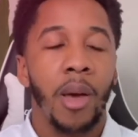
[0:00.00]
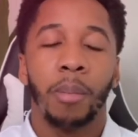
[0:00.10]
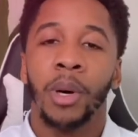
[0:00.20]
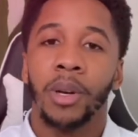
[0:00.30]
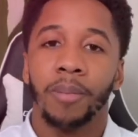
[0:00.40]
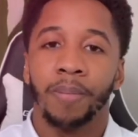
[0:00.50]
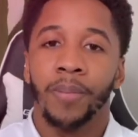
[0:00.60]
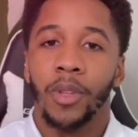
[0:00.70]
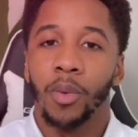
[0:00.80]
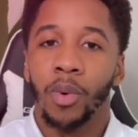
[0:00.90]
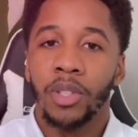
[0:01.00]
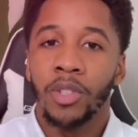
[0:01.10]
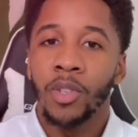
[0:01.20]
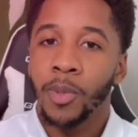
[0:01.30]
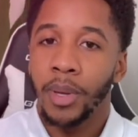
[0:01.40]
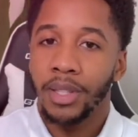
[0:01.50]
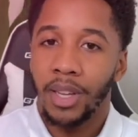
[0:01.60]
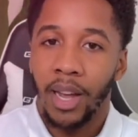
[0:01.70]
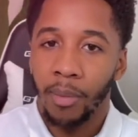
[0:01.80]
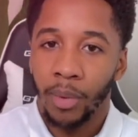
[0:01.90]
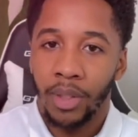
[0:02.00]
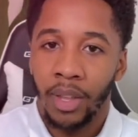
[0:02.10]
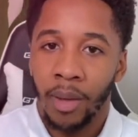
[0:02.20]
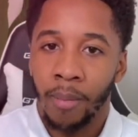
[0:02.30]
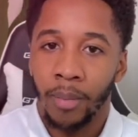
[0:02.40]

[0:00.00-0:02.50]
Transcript: But once you spend time with them,